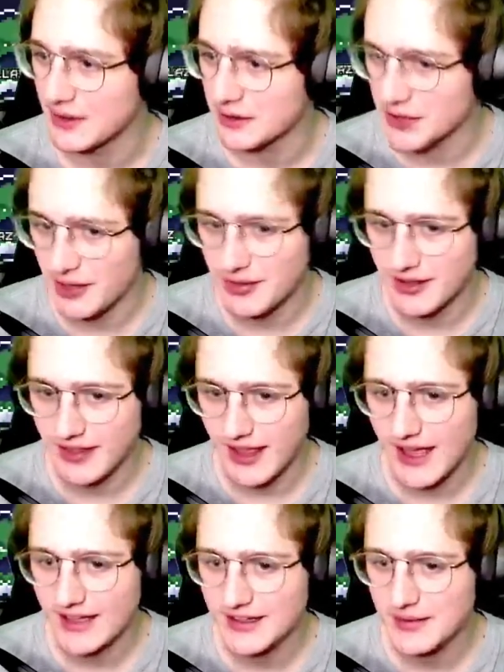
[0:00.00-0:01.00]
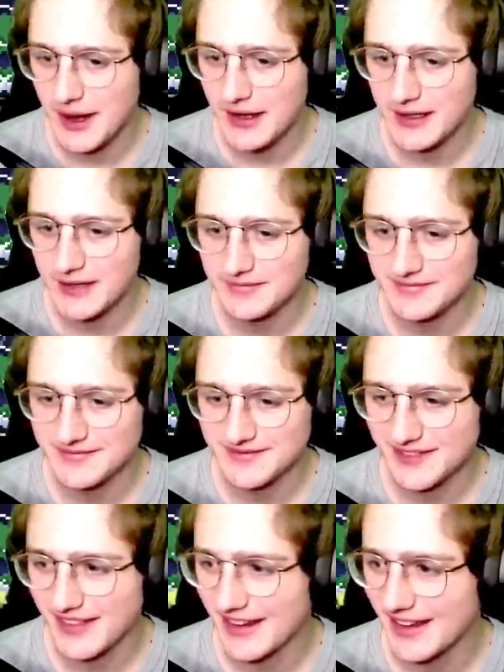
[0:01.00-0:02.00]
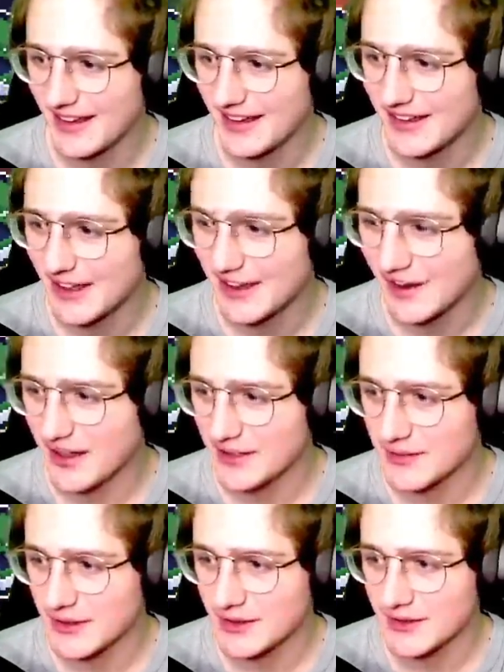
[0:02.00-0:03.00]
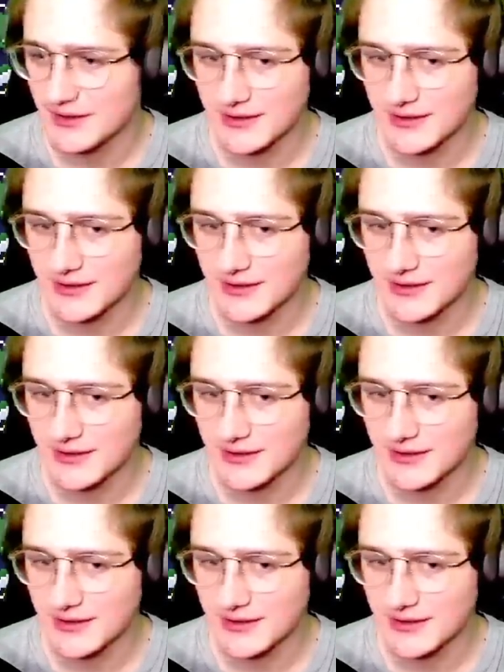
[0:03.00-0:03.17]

shop like that in my game. That Cosmos.